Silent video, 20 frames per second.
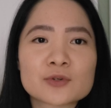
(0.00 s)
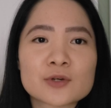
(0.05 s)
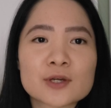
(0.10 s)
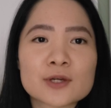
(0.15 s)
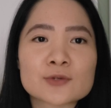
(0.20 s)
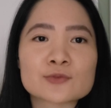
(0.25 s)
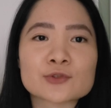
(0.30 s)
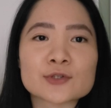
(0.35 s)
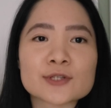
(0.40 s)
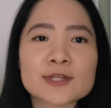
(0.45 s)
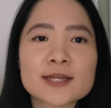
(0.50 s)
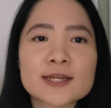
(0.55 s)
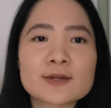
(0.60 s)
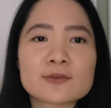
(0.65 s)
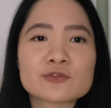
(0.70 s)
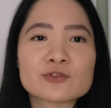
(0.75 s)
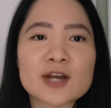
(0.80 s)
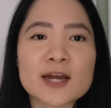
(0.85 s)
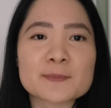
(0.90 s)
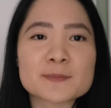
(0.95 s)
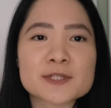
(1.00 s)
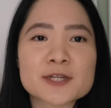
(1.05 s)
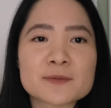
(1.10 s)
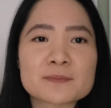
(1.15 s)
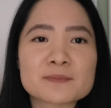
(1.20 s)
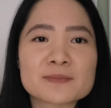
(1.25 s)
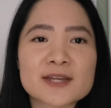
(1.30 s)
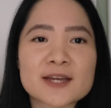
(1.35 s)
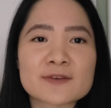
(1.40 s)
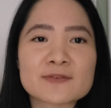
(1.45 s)
it really wrapped up
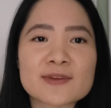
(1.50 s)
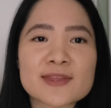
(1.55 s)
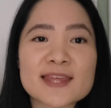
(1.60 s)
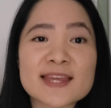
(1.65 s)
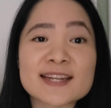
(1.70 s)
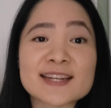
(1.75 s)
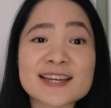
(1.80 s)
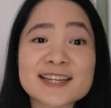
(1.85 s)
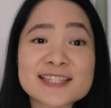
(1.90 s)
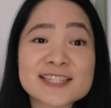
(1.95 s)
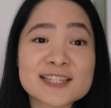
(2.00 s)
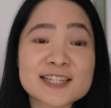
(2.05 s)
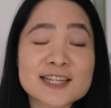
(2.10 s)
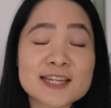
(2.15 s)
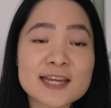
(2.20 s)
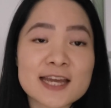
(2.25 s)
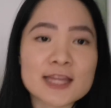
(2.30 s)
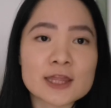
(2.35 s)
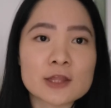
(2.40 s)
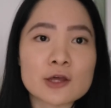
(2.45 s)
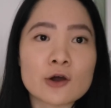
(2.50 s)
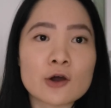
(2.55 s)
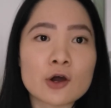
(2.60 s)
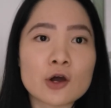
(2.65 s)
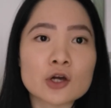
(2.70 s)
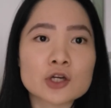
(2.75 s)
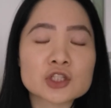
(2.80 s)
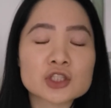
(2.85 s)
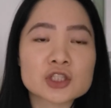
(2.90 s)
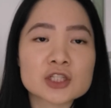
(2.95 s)
everything nicely at the
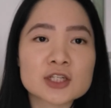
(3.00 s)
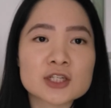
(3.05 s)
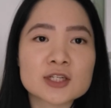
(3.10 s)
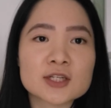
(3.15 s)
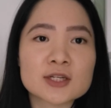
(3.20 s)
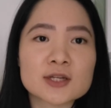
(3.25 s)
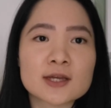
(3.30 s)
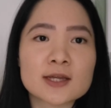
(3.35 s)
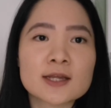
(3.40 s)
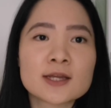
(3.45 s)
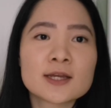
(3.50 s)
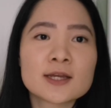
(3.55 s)
auction